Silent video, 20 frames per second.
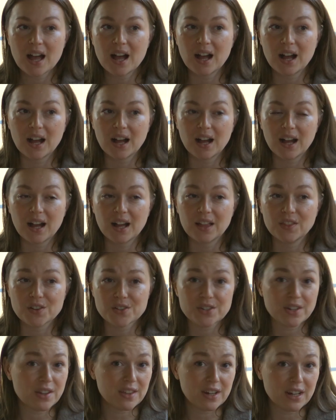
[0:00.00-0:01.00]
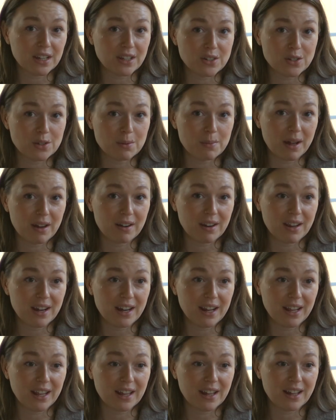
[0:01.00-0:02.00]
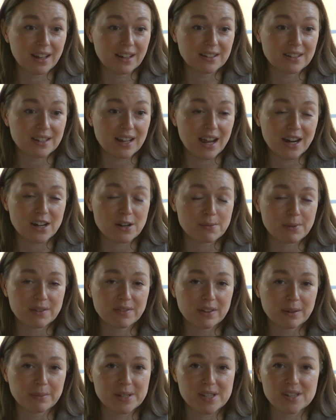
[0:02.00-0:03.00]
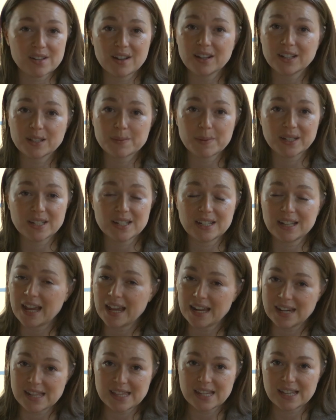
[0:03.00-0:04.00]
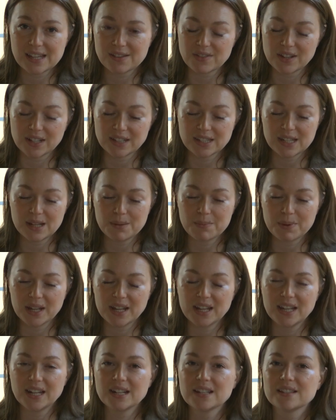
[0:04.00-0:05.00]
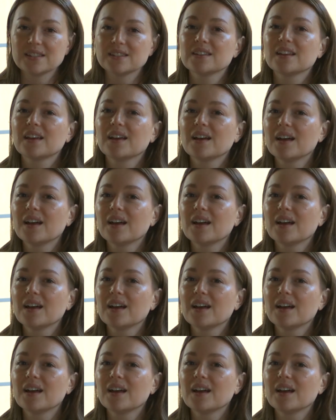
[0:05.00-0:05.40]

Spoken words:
there's nothing I can do about it. And I know my family's not expecting anything fancy, but it is